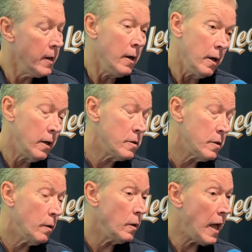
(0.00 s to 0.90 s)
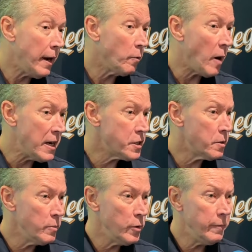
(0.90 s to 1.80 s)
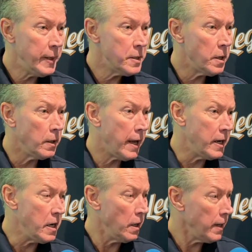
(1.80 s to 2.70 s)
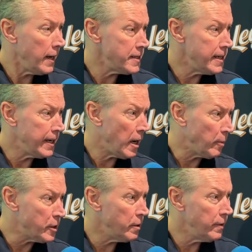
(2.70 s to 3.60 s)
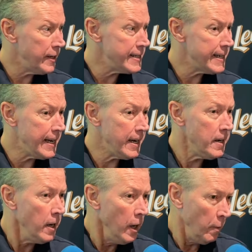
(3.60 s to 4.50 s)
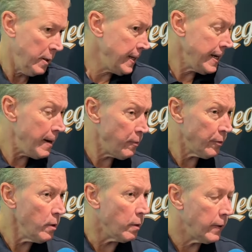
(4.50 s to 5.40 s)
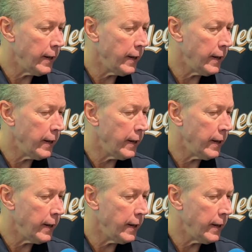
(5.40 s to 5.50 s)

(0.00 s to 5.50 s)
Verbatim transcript: Right. And so a lot of roster movements, a lot of young guys getting opportunities again, but they came through.